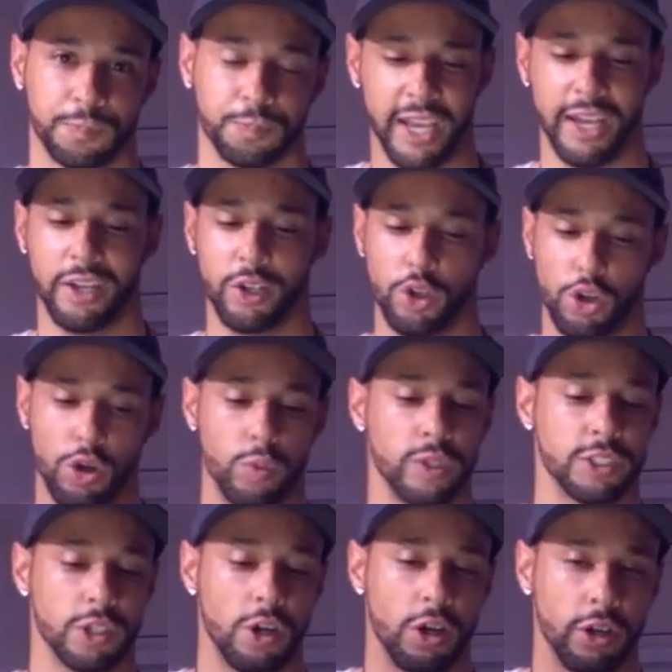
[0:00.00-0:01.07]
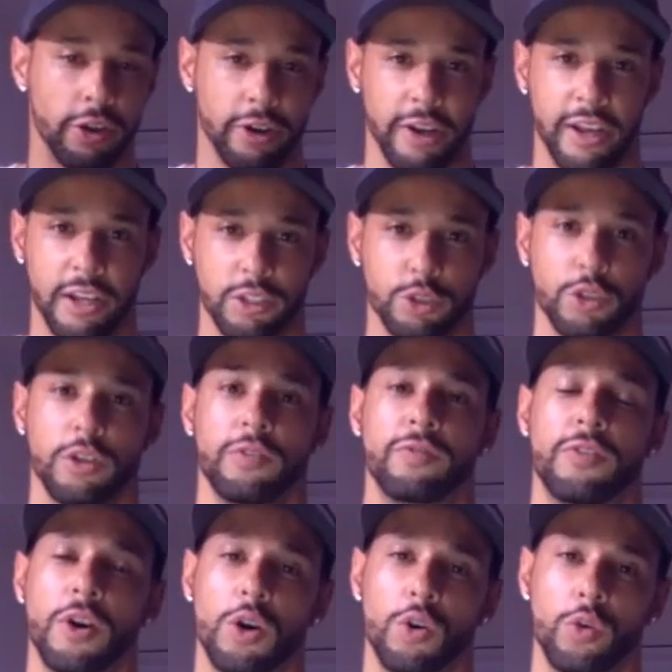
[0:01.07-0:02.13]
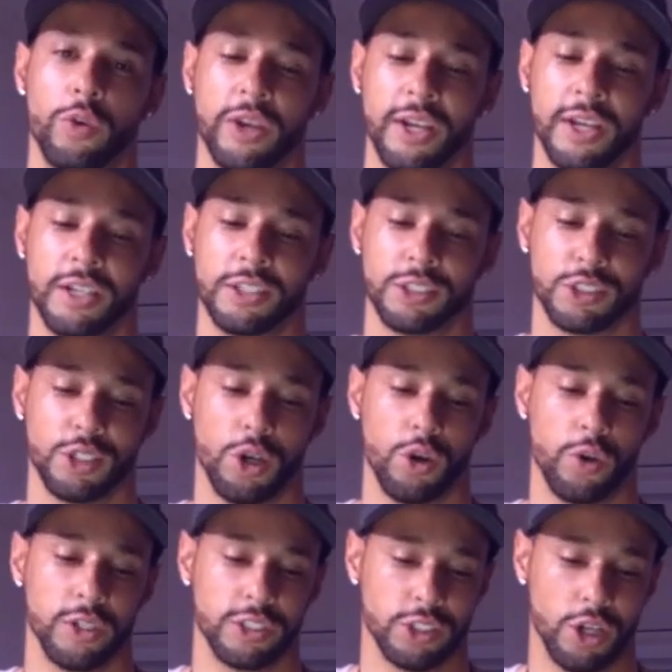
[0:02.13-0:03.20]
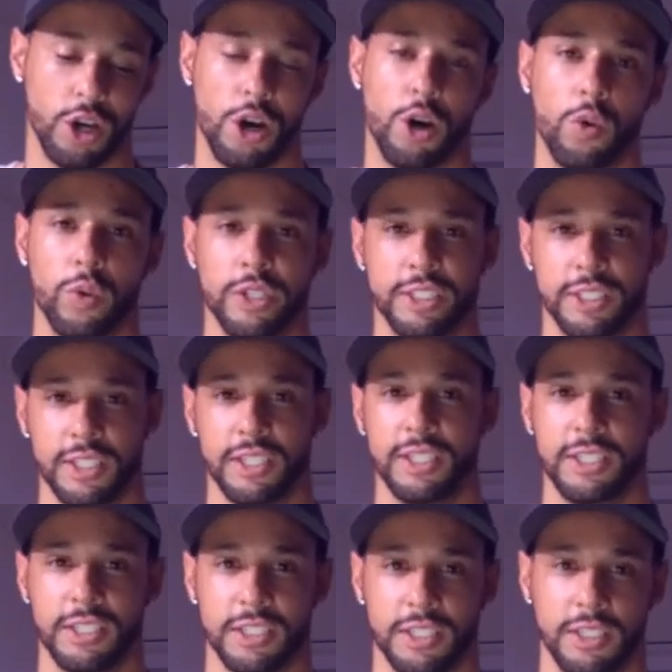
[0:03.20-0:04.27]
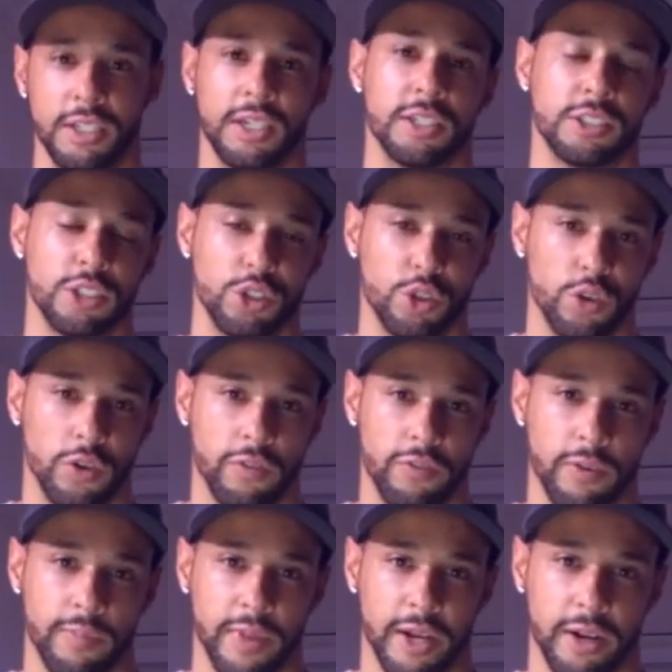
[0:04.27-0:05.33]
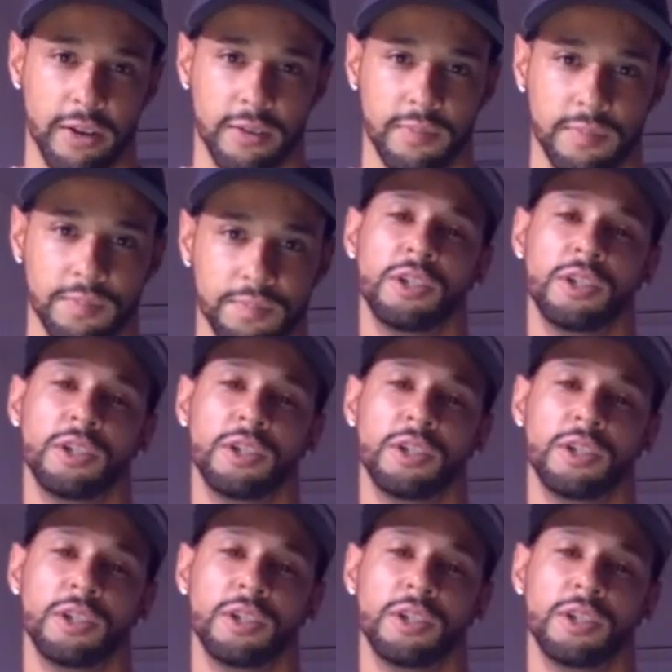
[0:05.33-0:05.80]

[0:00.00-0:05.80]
And you're always on your Android phone, so it's always easy to do it from there.